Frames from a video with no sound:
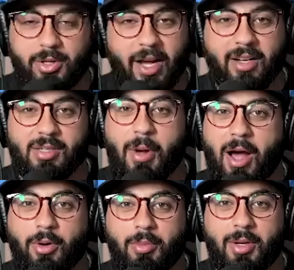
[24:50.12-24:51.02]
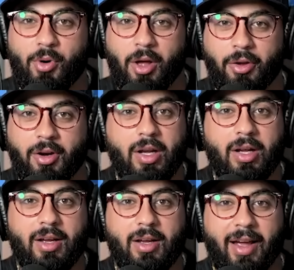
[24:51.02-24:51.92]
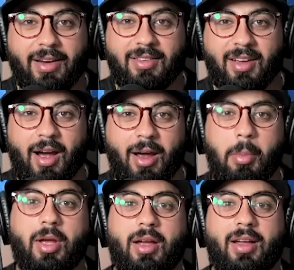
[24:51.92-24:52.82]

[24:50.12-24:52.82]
Well, you got a spot with me, brother. Anytime.